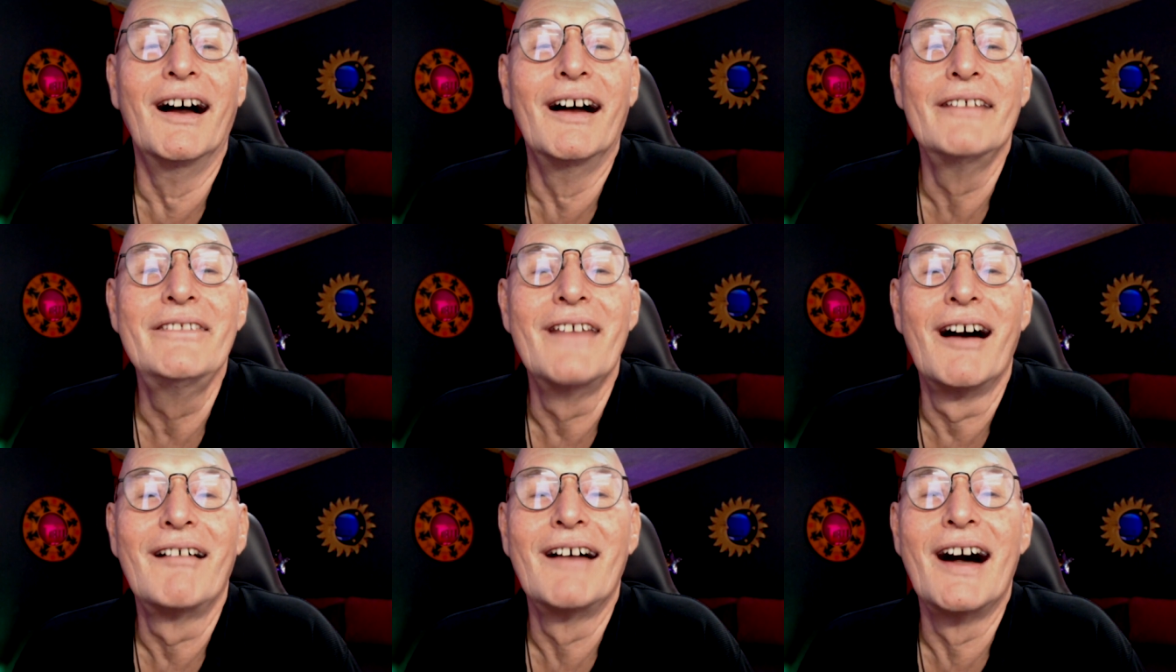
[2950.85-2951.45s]

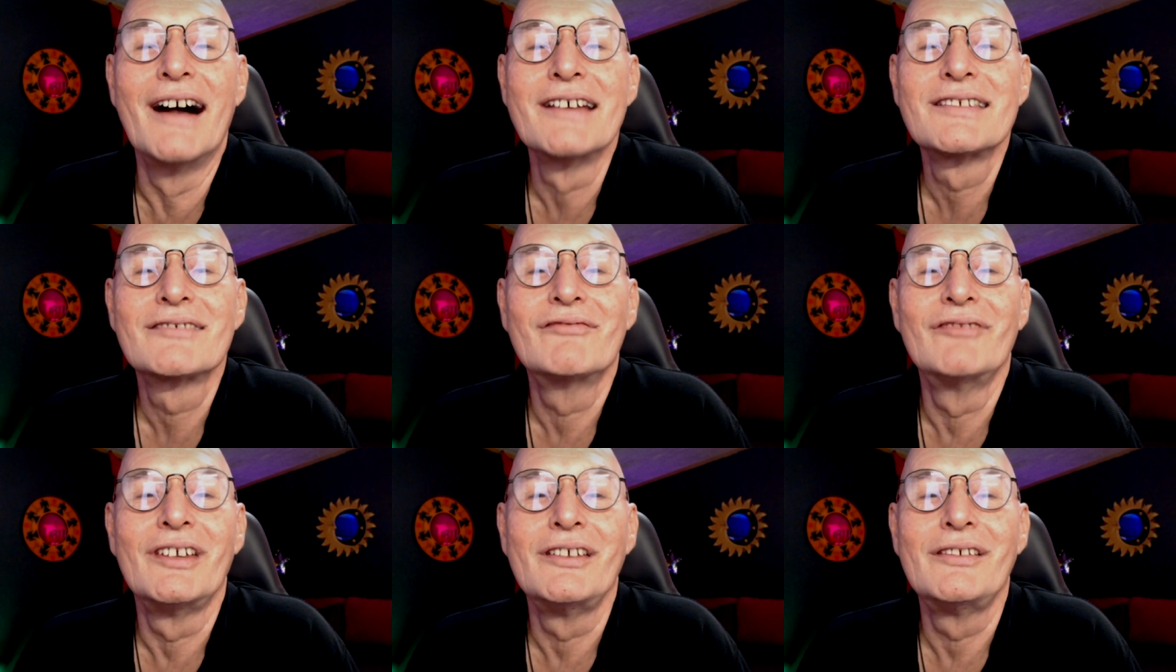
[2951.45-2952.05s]
now asked
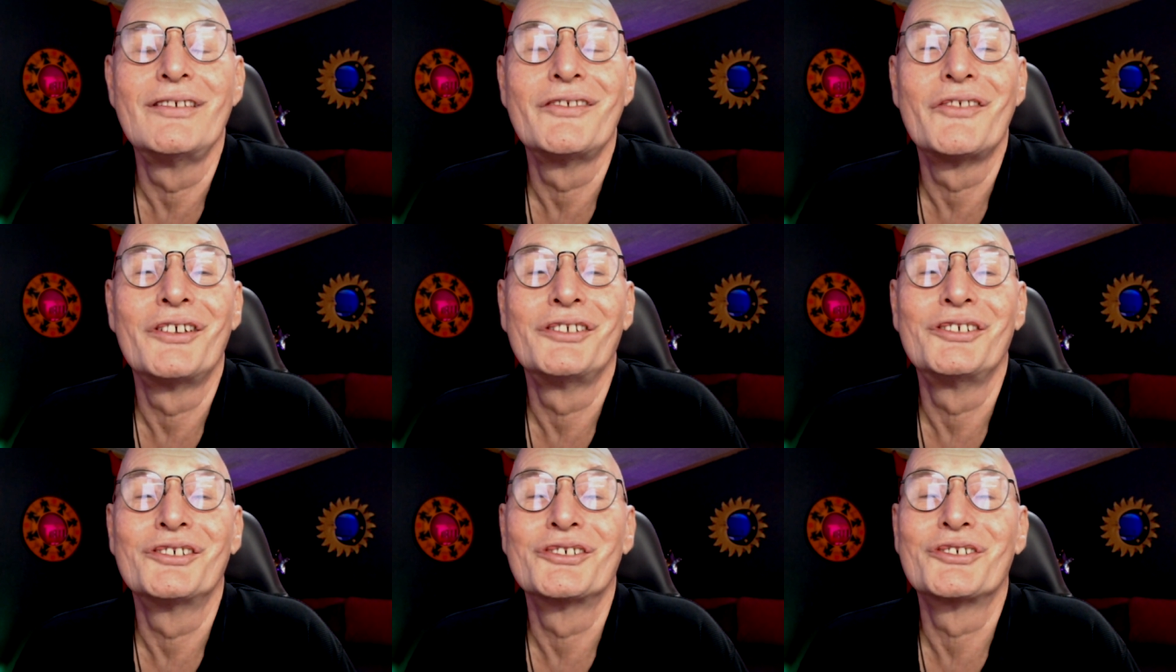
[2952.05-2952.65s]
whether
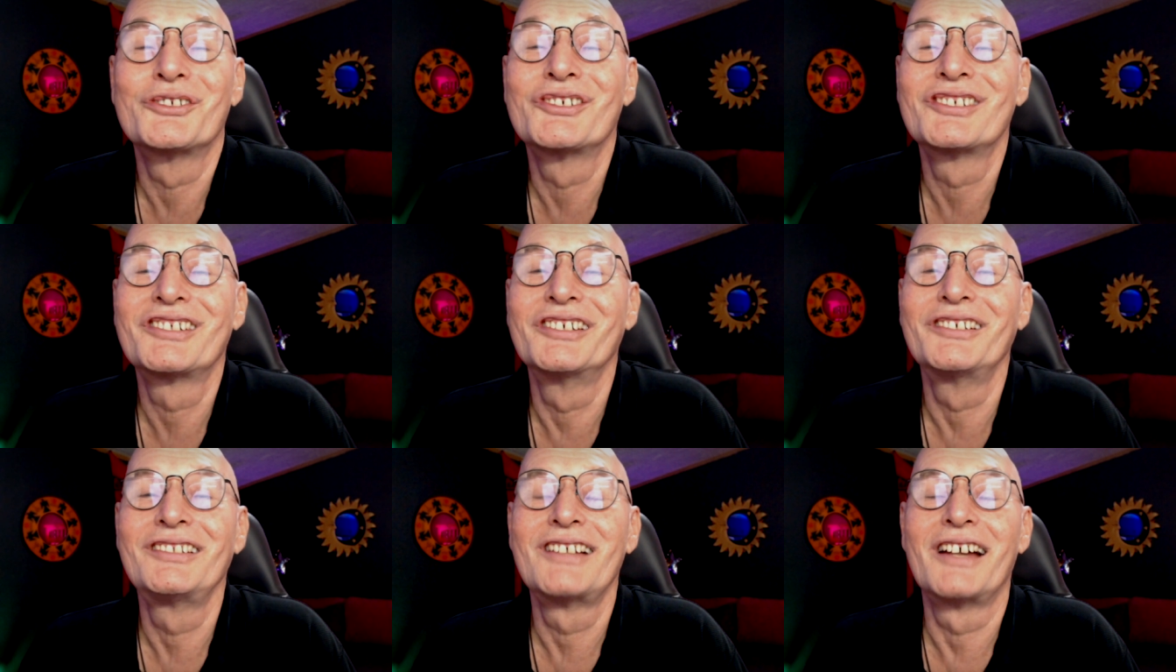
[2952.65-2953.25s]
you
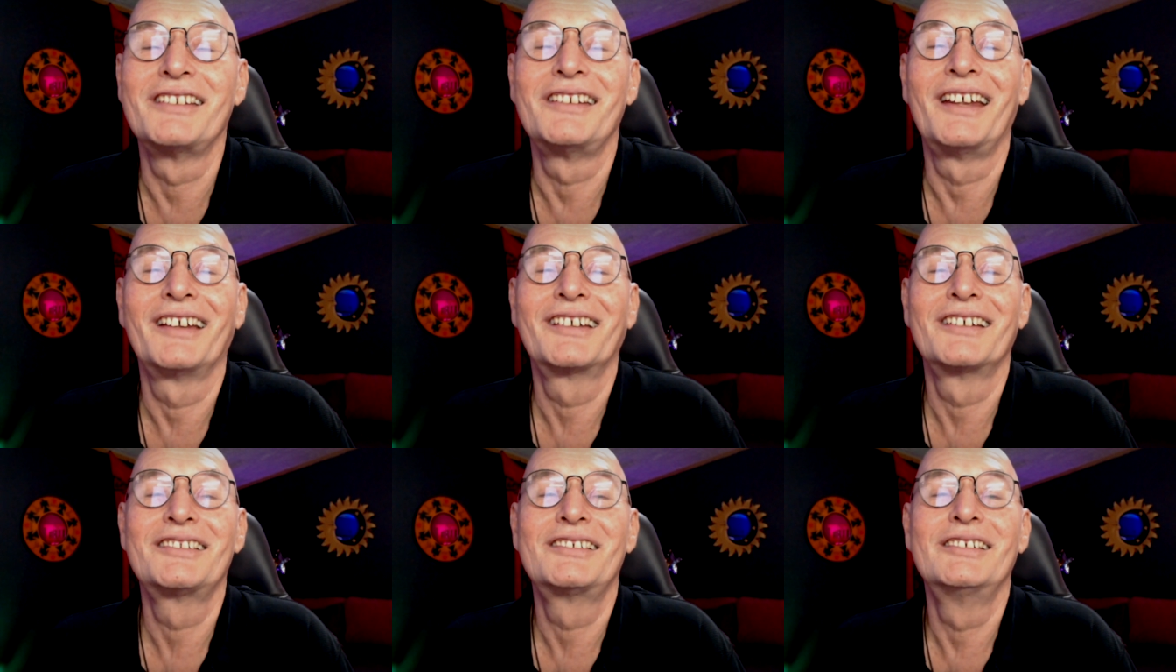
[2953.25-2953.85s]
still are
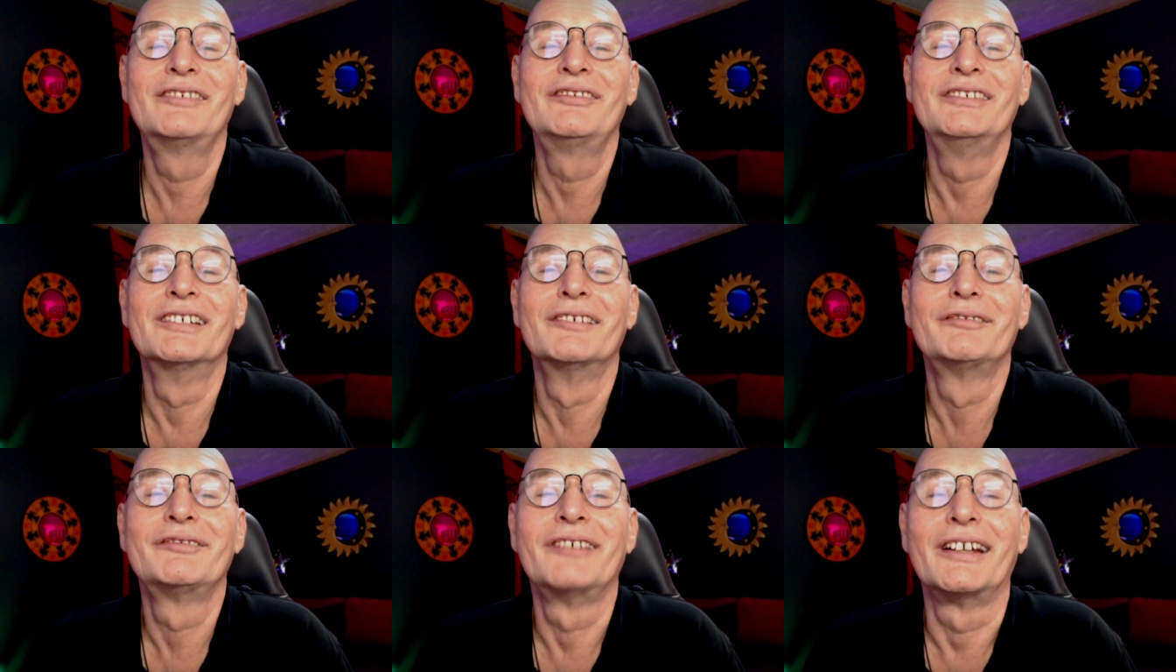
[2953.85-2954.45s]
negatively
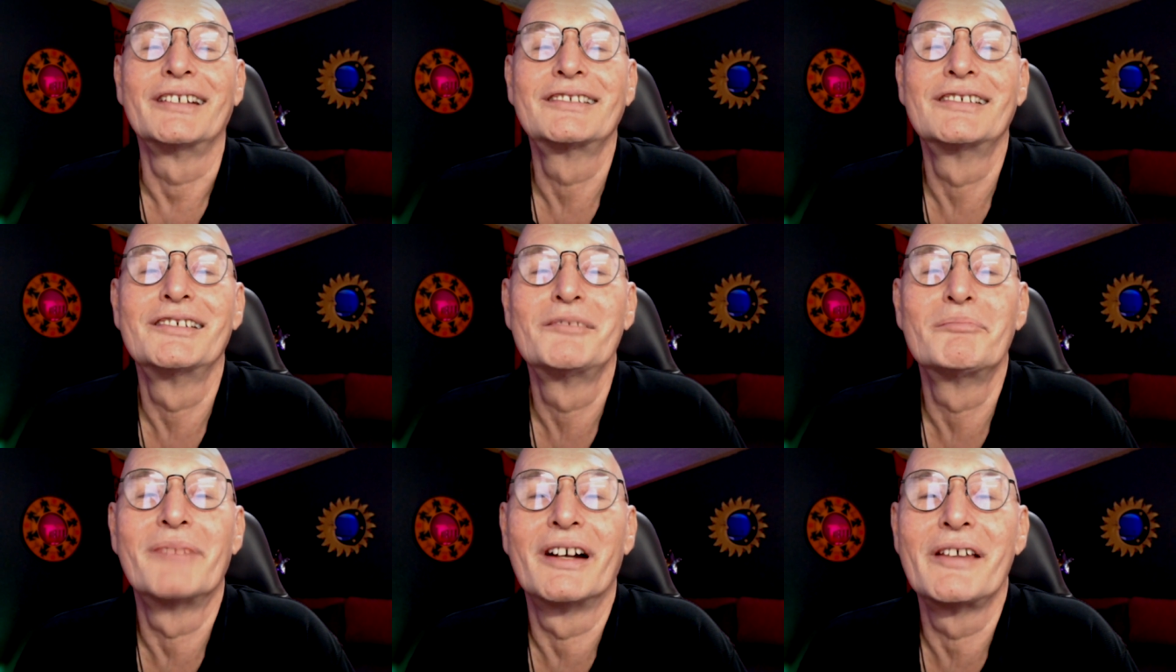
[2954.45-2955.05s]
affected
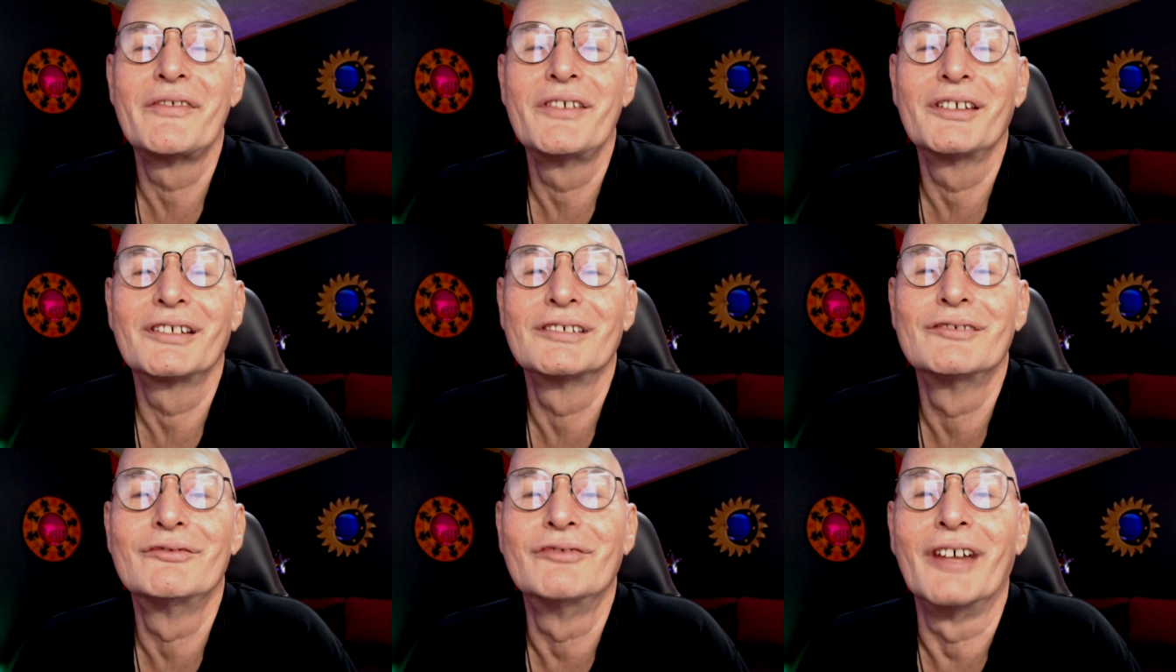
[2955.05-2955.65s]
by the
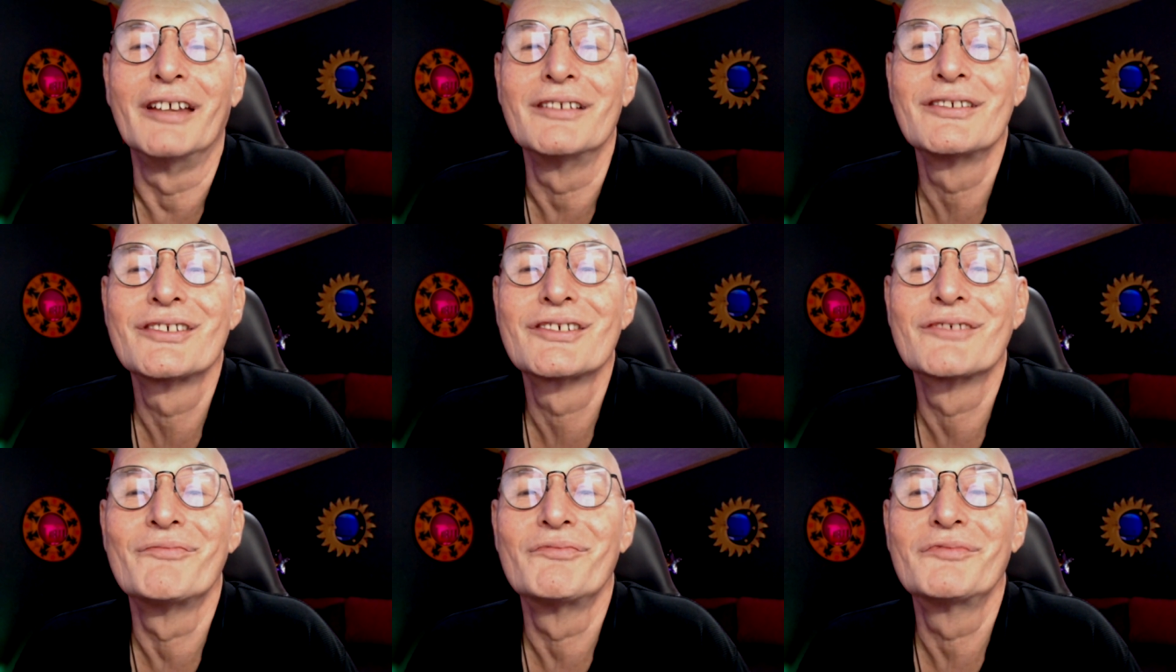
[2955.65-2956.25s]

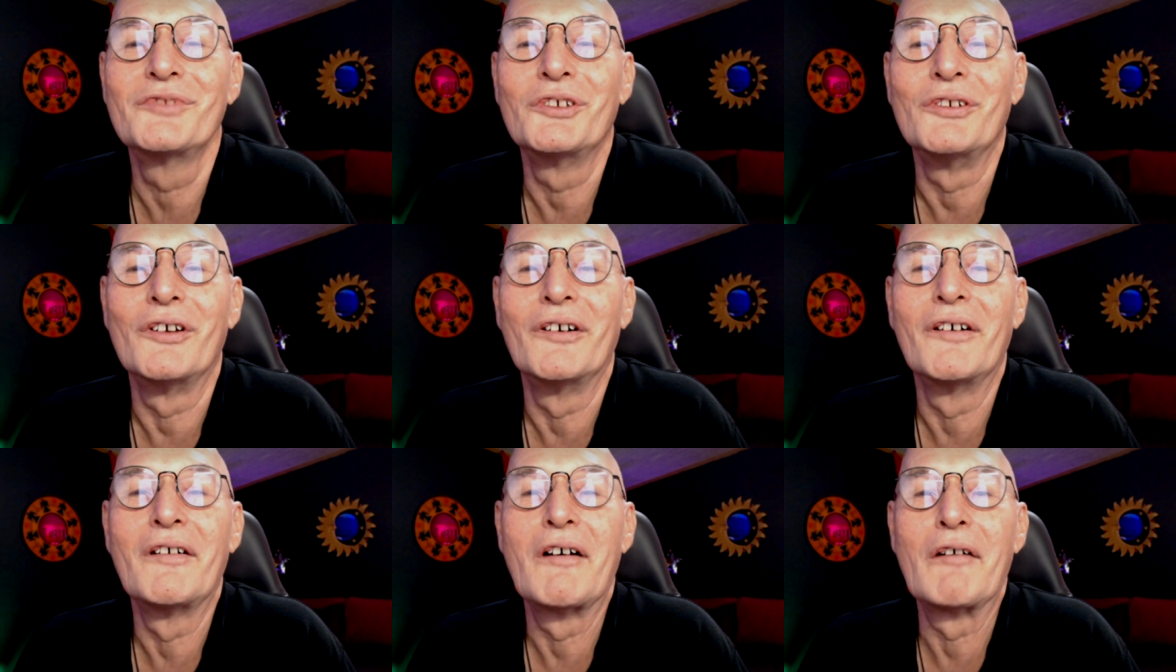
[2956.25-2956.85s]
revenge, you
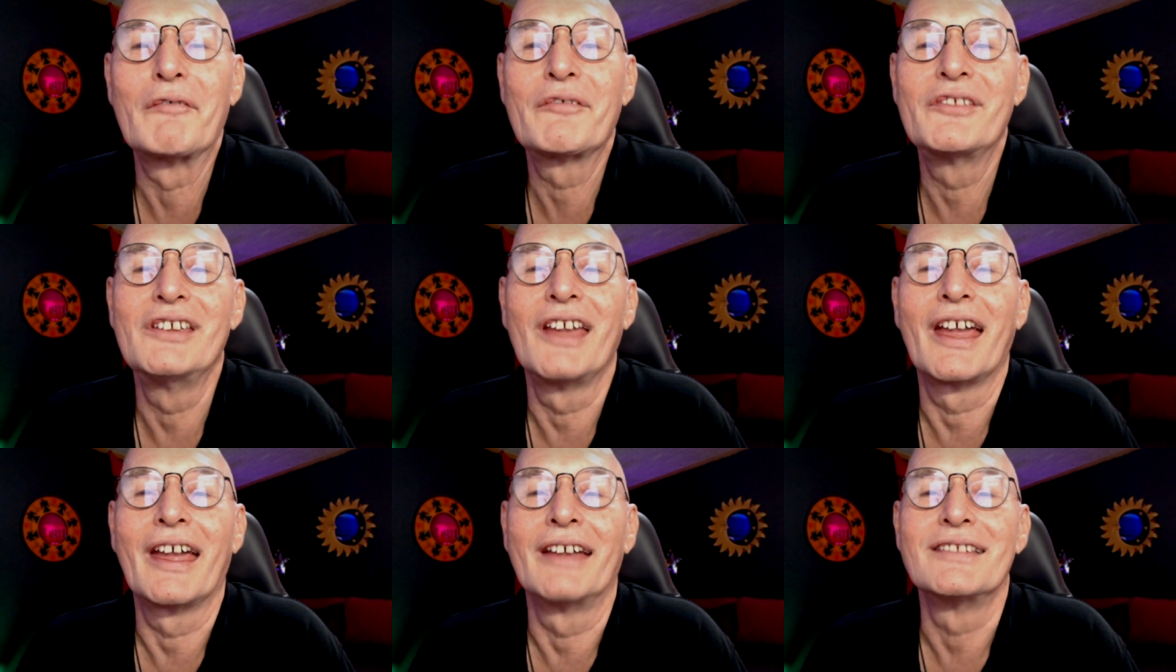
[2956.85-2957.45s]
know, of
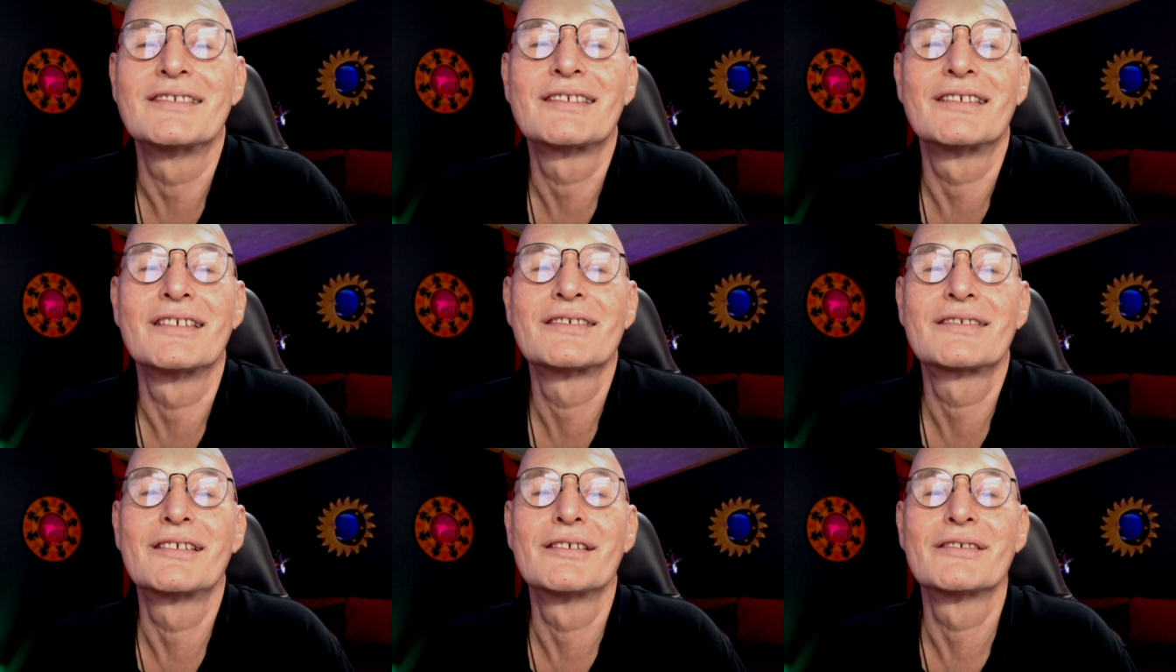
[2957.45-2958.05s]
the
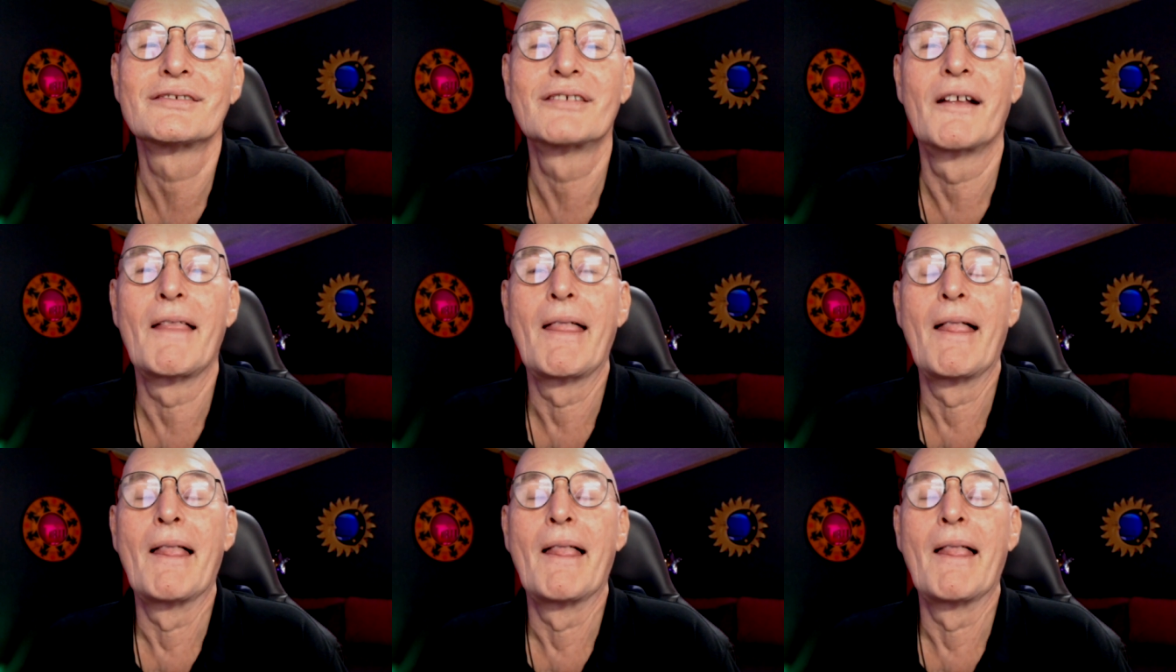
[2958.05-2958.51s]
ancestors